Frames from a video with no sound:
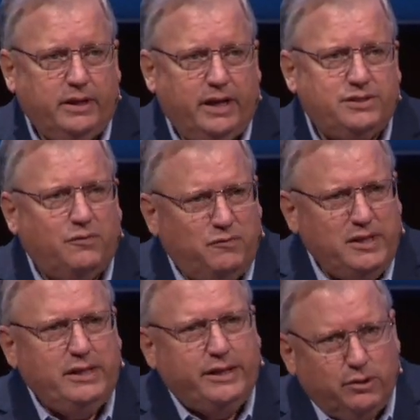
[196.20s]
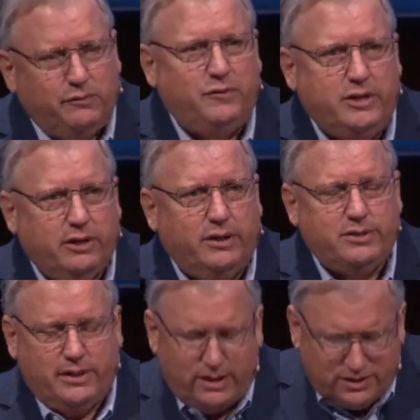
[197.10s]
That's a filial fear.
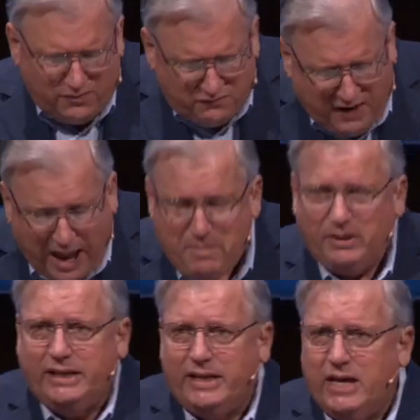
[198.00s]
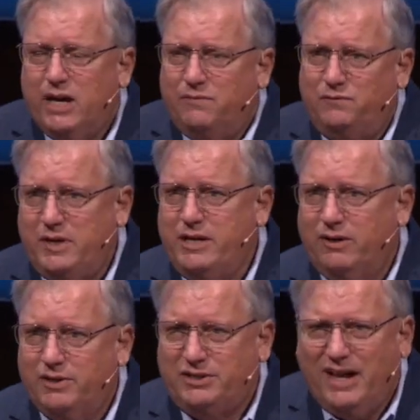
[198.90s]
It's a, it's a family
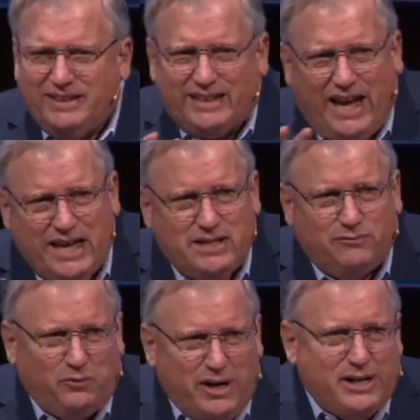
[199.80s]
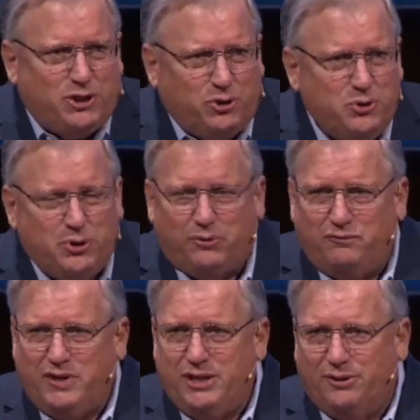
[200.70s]
fear. It's not the kind of Freddy Krueger
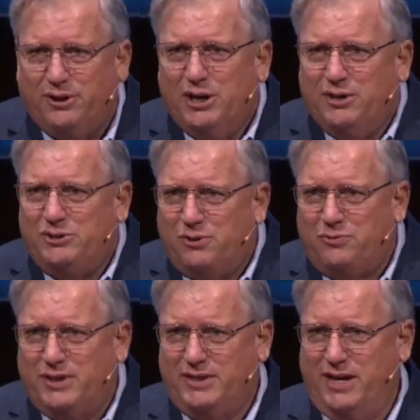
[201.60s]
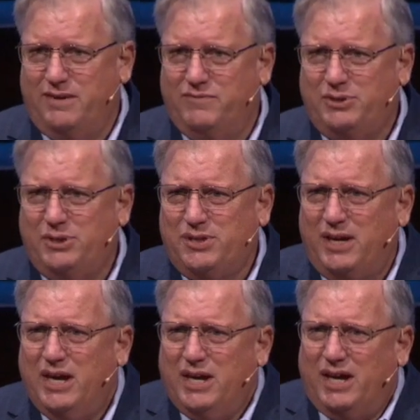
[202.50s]
fear that you think of. This is
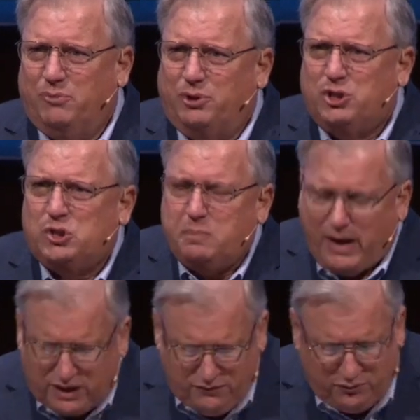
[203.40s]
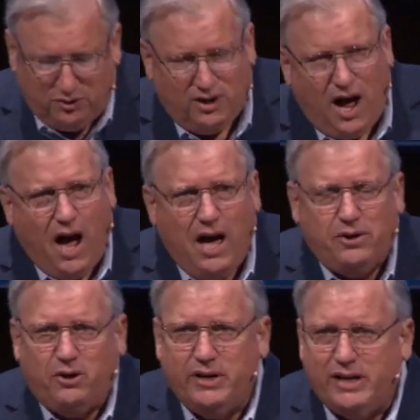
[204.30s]
a, a respectful,
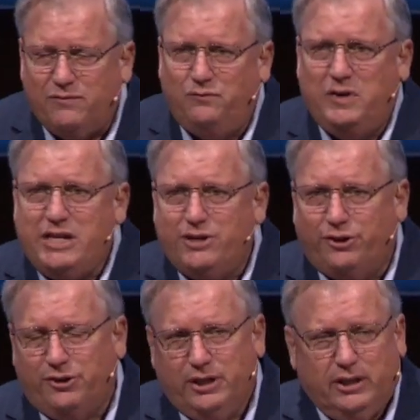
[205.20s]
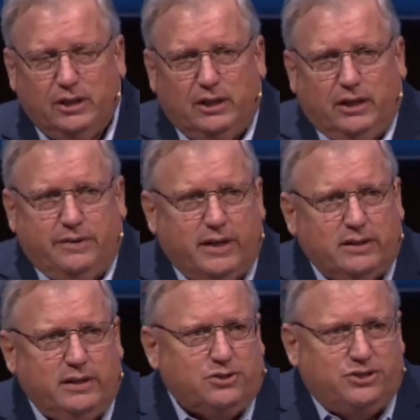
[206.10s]
honoring fear that
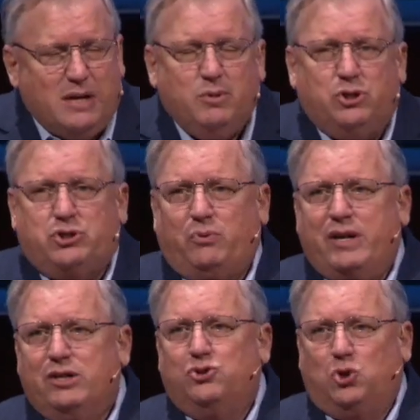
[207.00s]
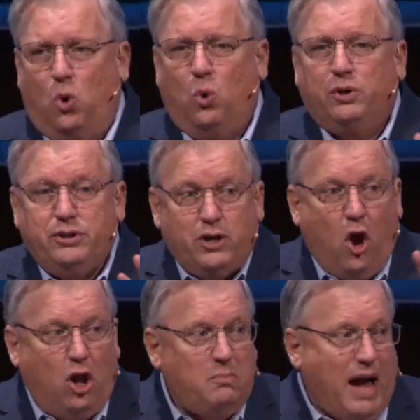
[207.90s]
is demonstrated toward the
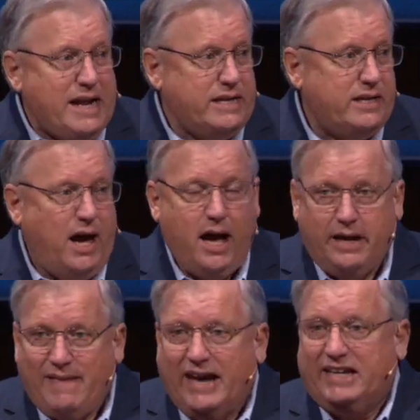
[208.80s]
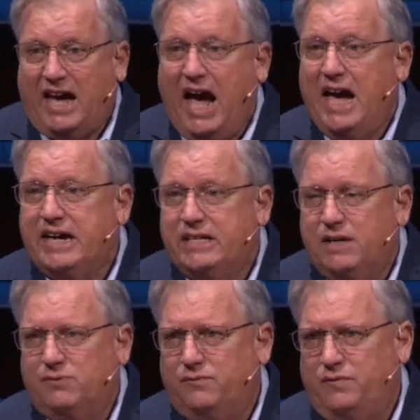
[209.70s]
Almighty God, that kind
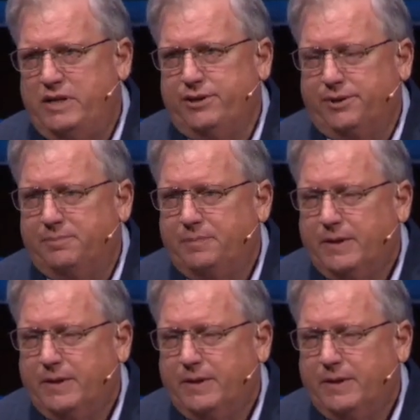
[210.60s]
of a fear.